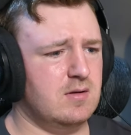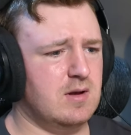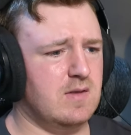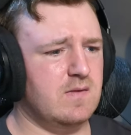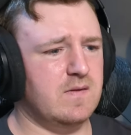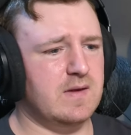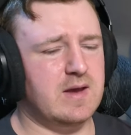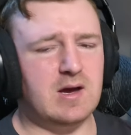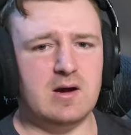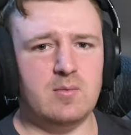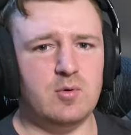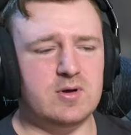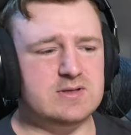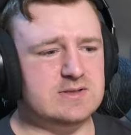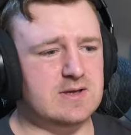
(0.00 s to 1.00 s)
And then the
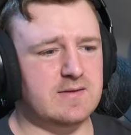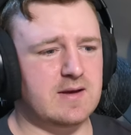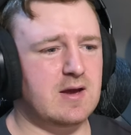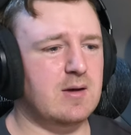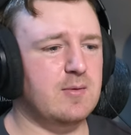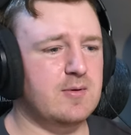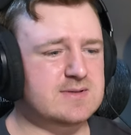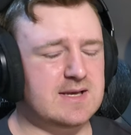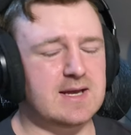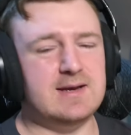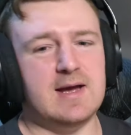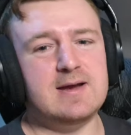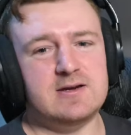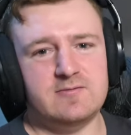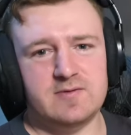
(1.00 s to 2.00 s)
Cowboys. Yeah, the Cowboys. I
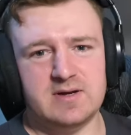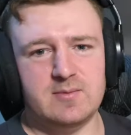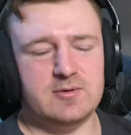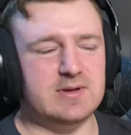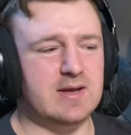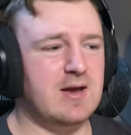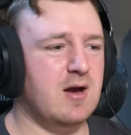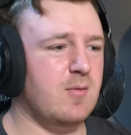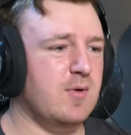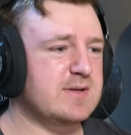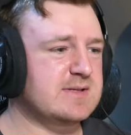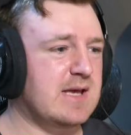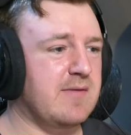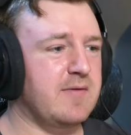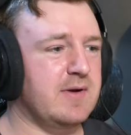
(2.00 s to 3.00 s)
did read about the
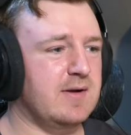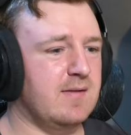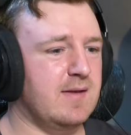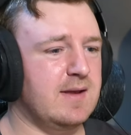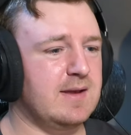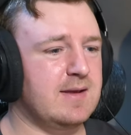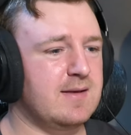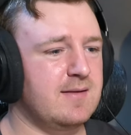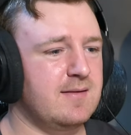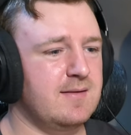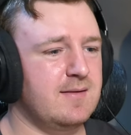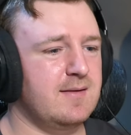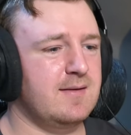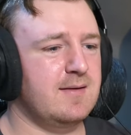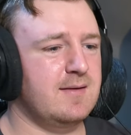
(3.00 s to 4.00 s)
Cowboys having a, like,
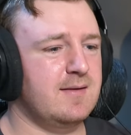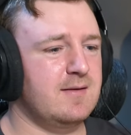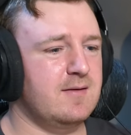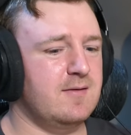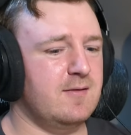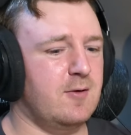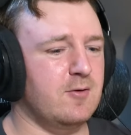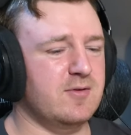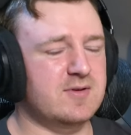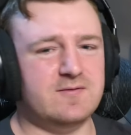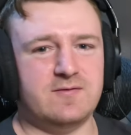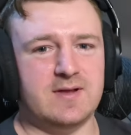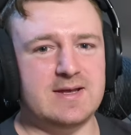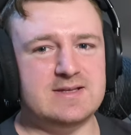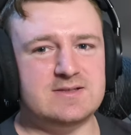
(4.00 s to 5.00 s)
all the
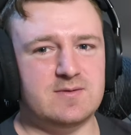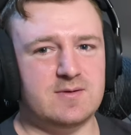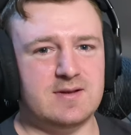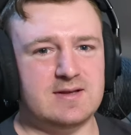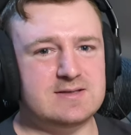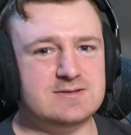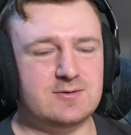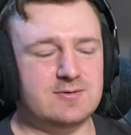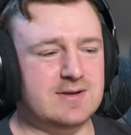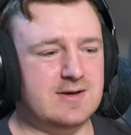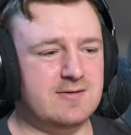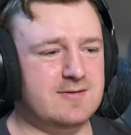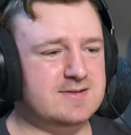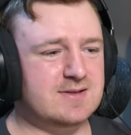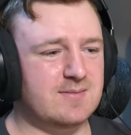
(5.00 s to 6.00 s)
flights were like sold
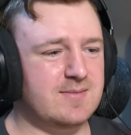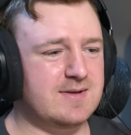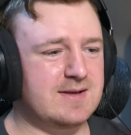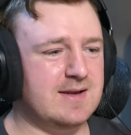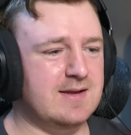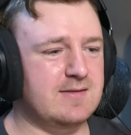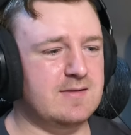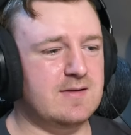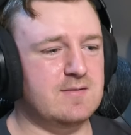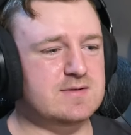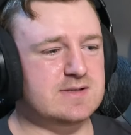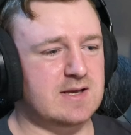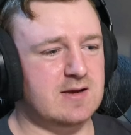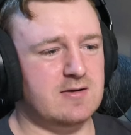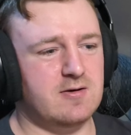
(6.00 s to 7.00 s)
out or something, and it
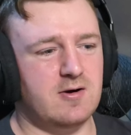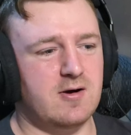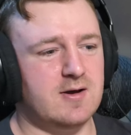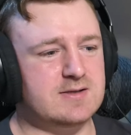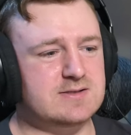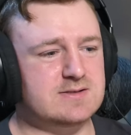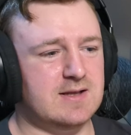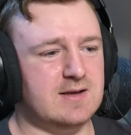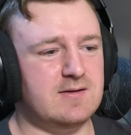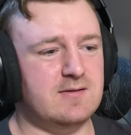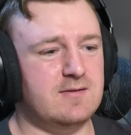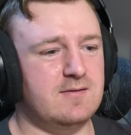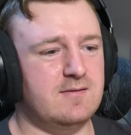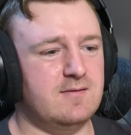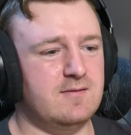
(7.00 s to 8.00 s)
was like across like
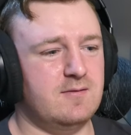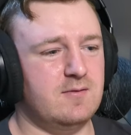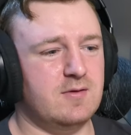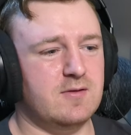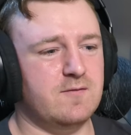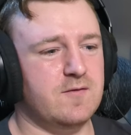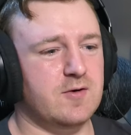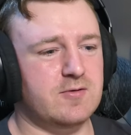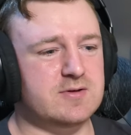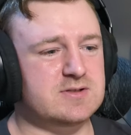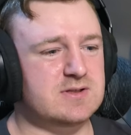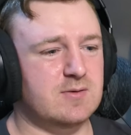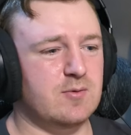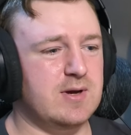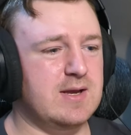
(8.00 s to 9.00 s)
the furthest
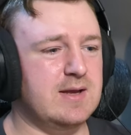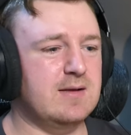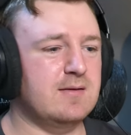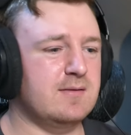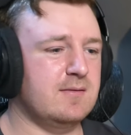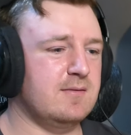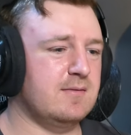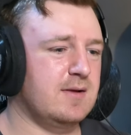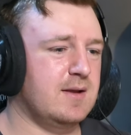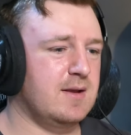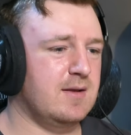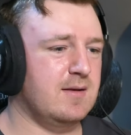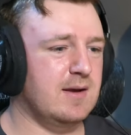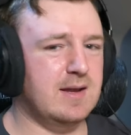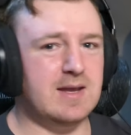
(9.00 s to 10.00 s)
away
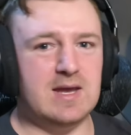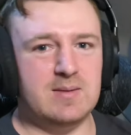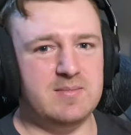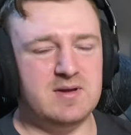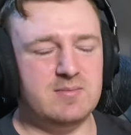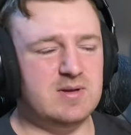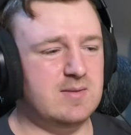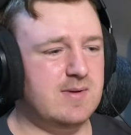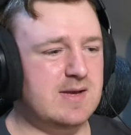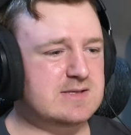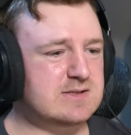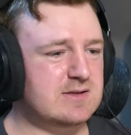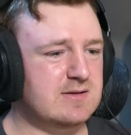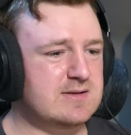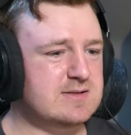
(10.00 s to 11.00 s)
a game could be,
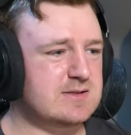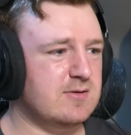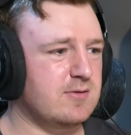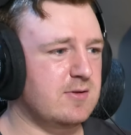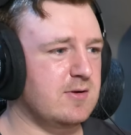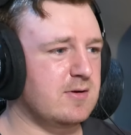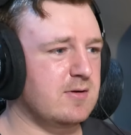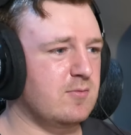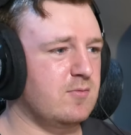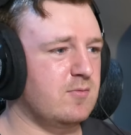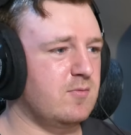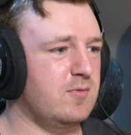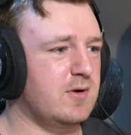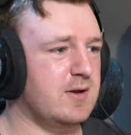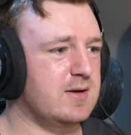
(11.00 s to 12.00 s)
basically. So there
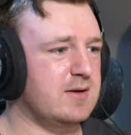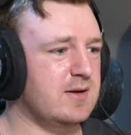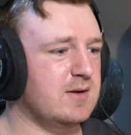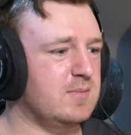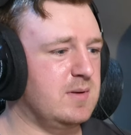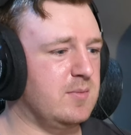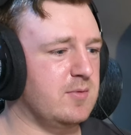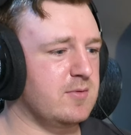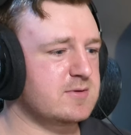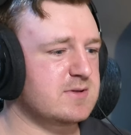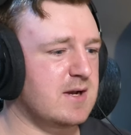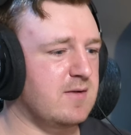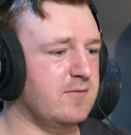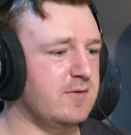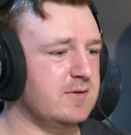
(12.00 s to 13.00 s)
not a ton of people were
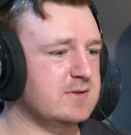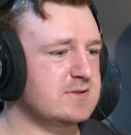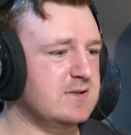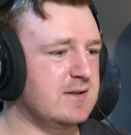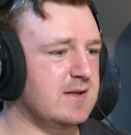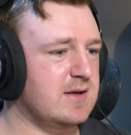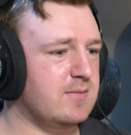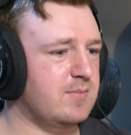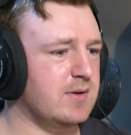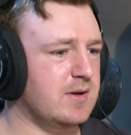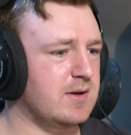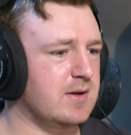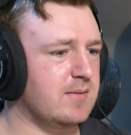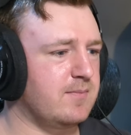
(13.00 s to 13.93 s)
traveling to see that, but